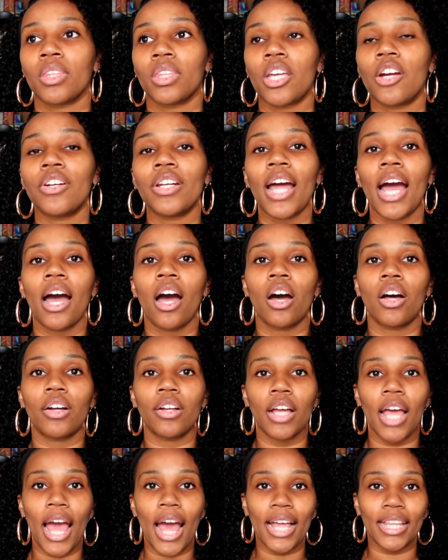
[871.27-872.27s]
they're not
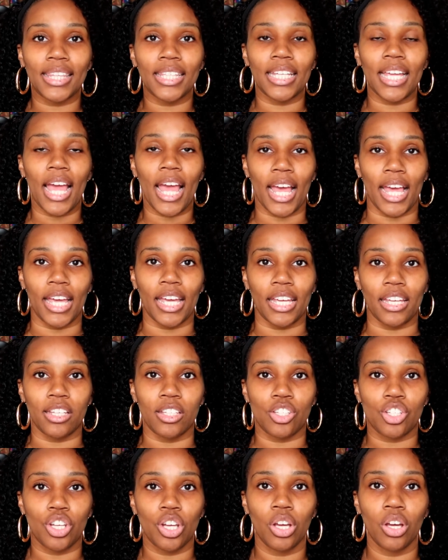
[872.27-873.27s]
at the
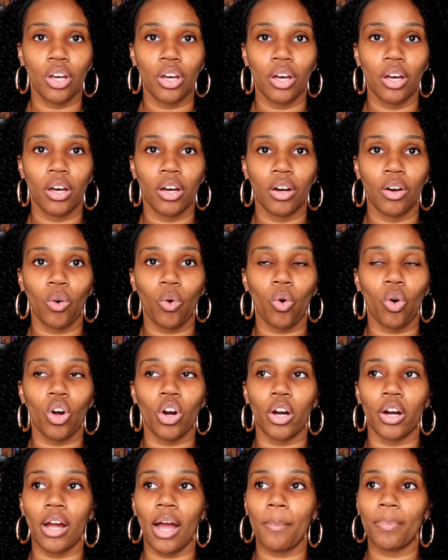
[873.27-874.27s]
age,
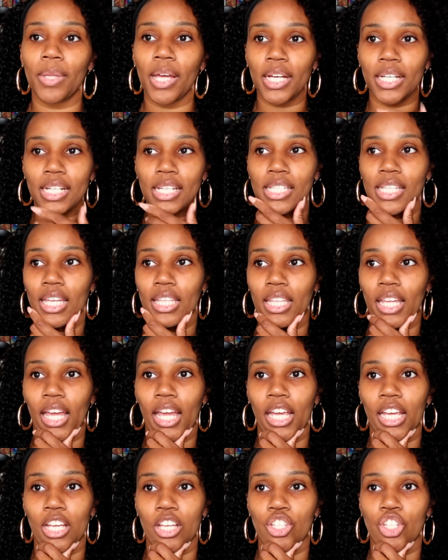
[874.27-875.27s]
or I'm not going to say the
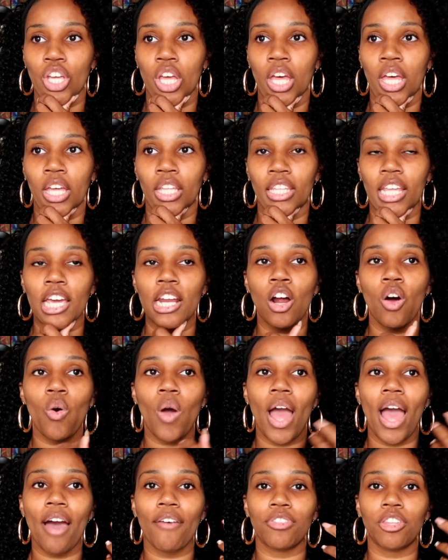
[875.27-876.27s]
age, they
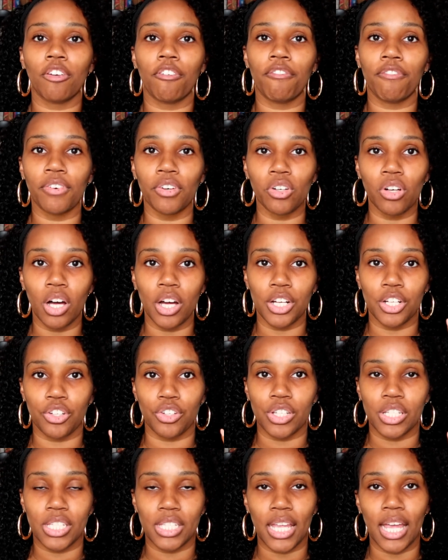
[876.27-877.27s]
don't have the full
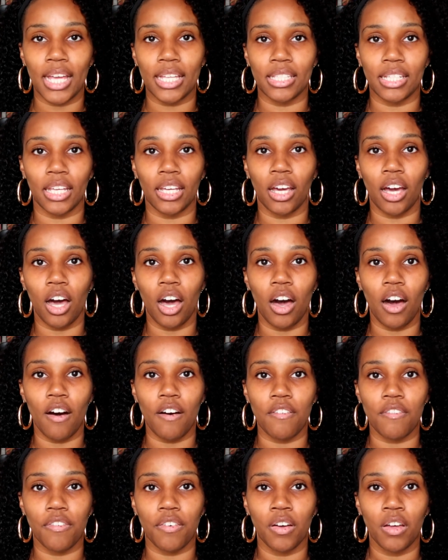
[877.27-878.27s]
understanding
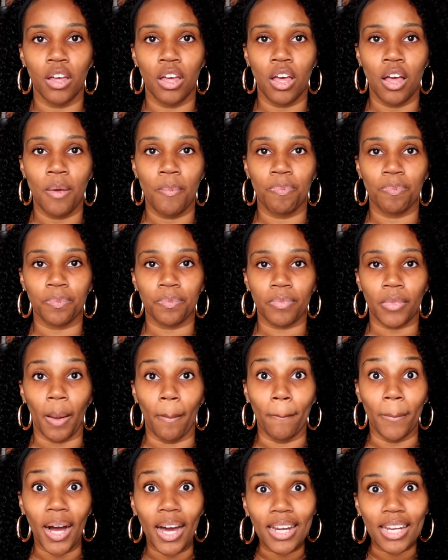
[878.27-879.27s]
of
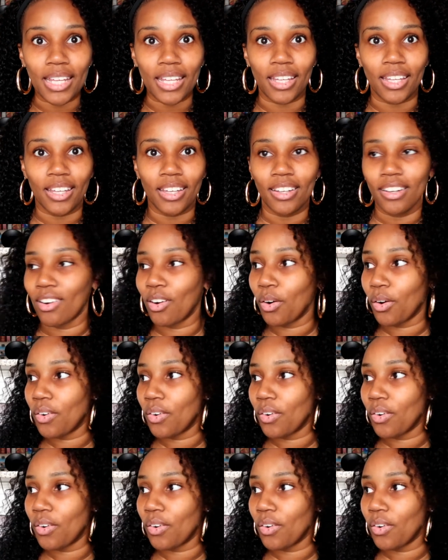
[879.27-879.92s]
money